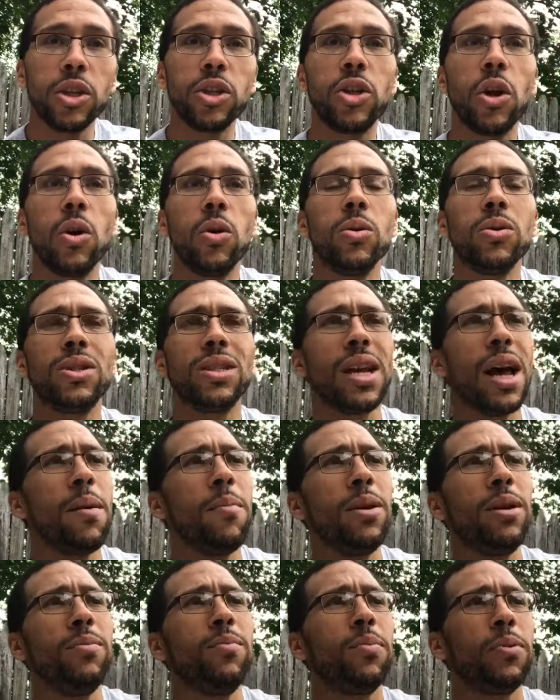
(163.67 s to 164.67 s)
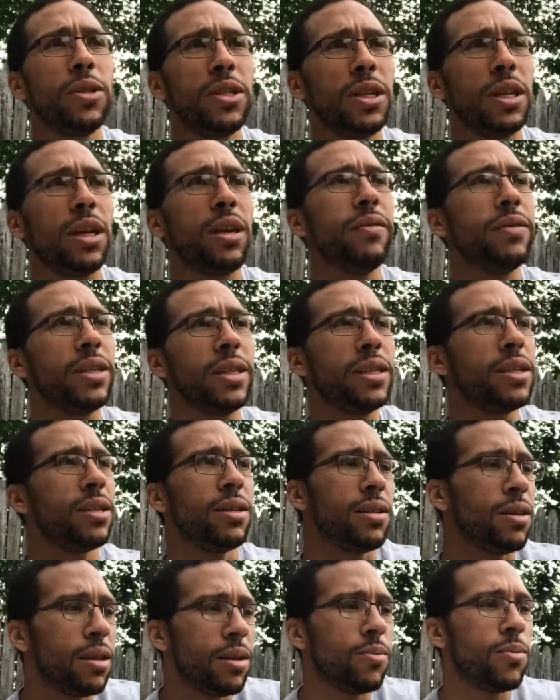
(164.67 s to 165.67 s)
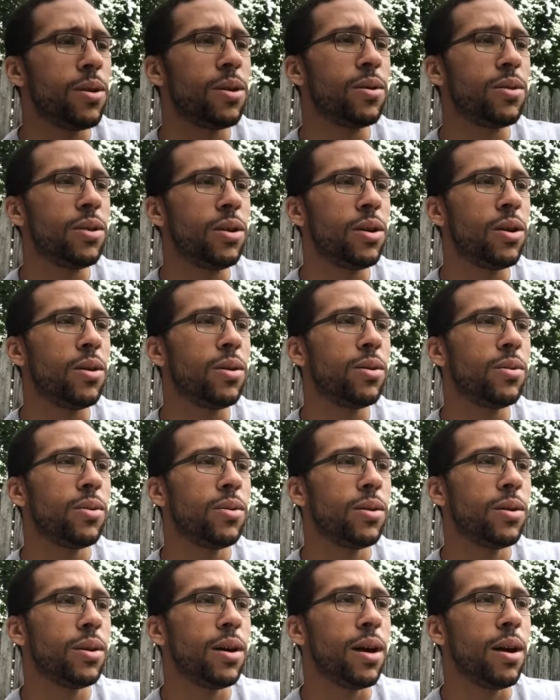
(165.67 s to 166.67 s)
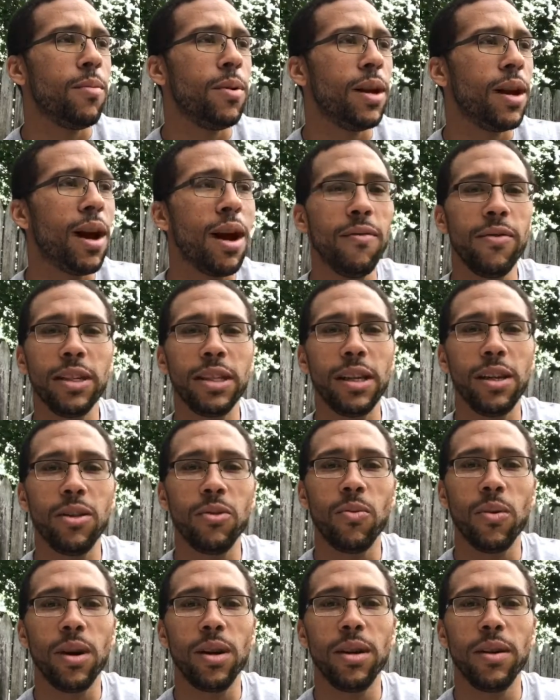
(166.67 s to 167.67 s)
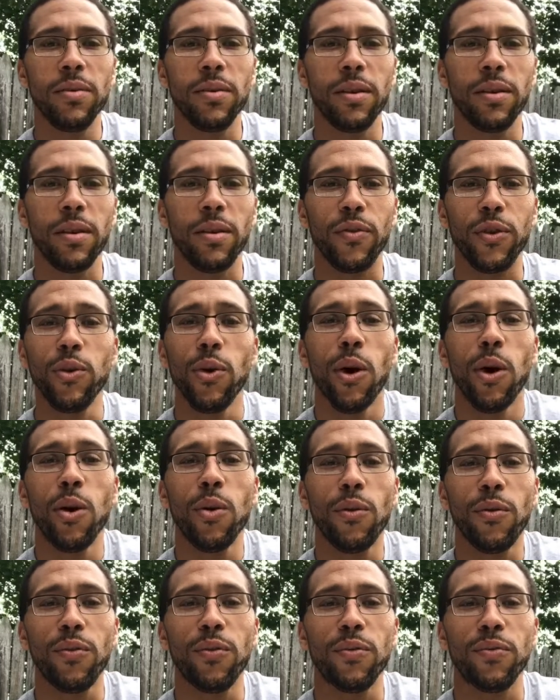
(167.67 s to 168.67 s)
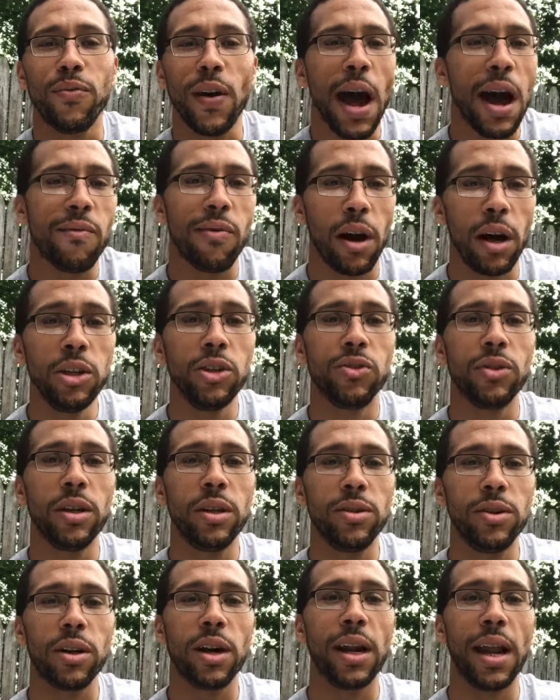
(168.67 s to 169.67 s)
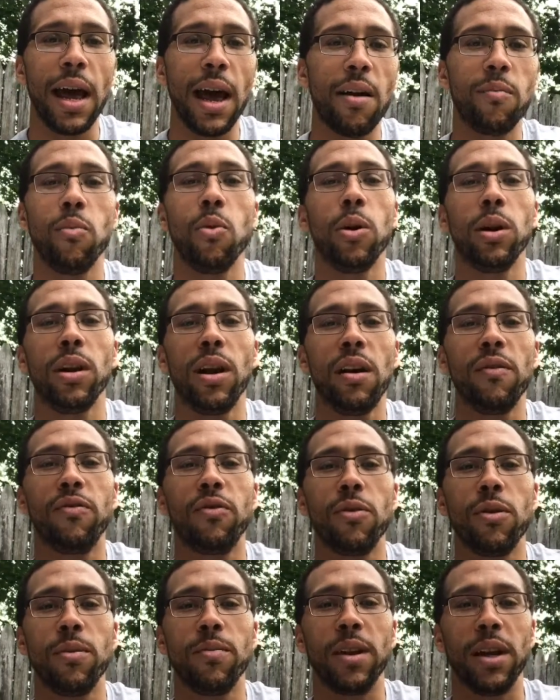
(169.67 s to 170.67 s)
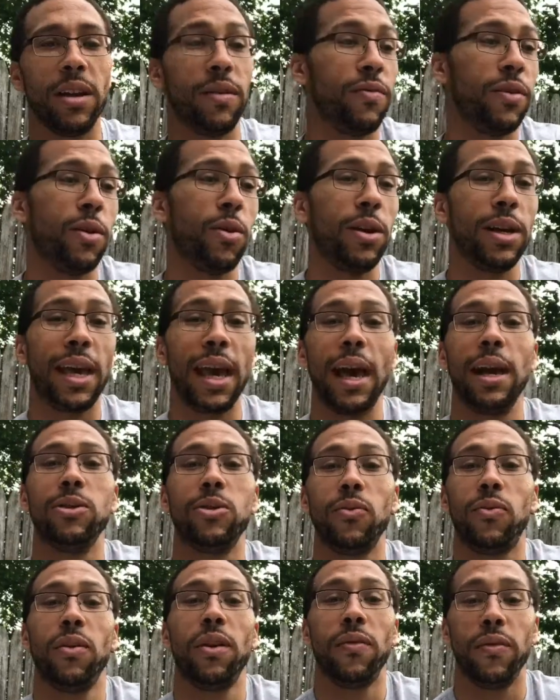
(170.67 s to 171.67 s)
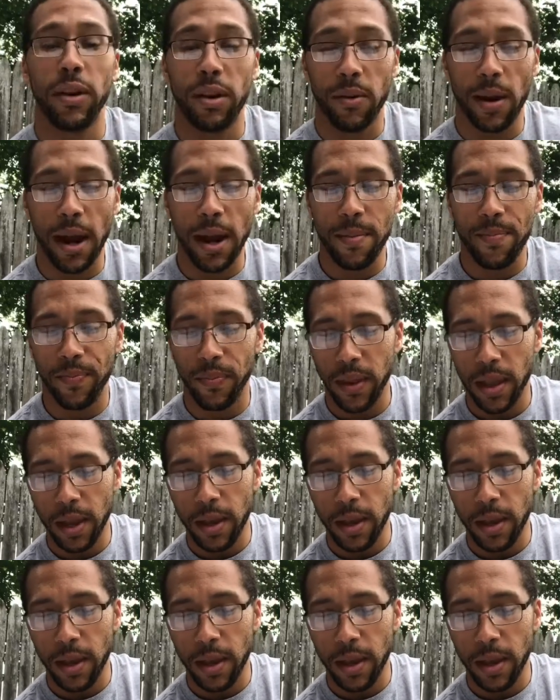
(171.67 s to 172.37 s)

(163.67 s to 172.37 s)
So Simon perceives, he says, well, you know, I mean, obviously the one, if you owed 500, you're going to have more love for him than if he only canceled 50, right?